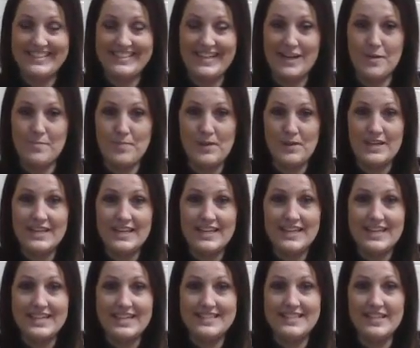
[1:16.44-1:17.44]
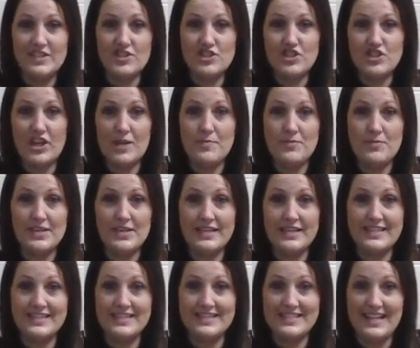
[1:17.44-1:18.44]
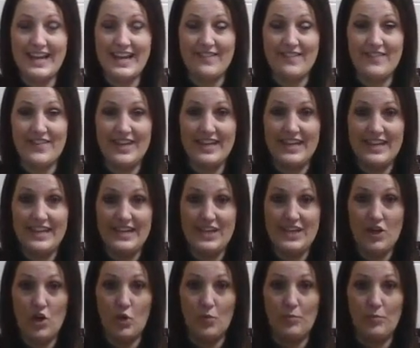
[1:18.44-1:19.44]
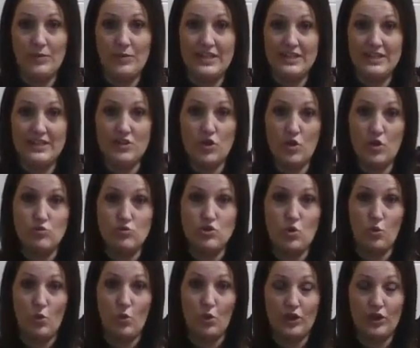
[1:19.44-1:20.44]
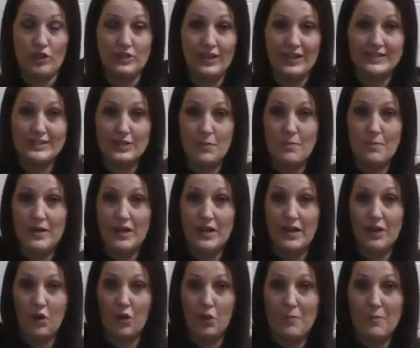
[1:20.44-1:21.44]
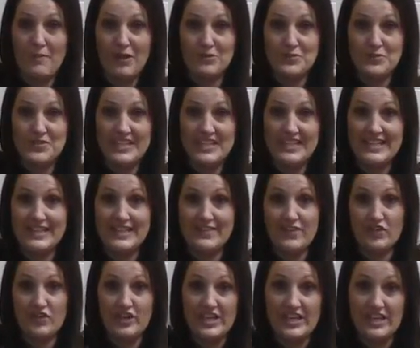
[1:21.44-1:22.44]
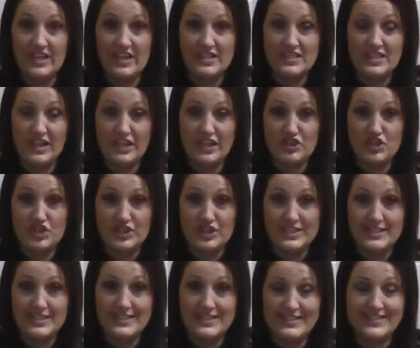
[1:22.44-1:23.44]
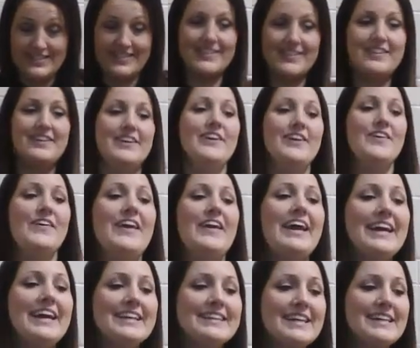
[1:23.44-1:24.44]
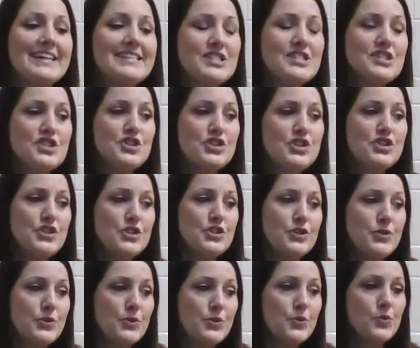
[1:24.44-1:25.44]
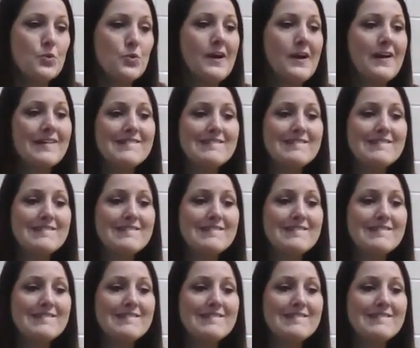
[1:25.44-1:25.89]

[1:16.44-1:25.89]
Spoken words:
Yep, it is a shape that does not have any opening, no door, not a little bug or a mouse can get in there. It touches. Okay, let's do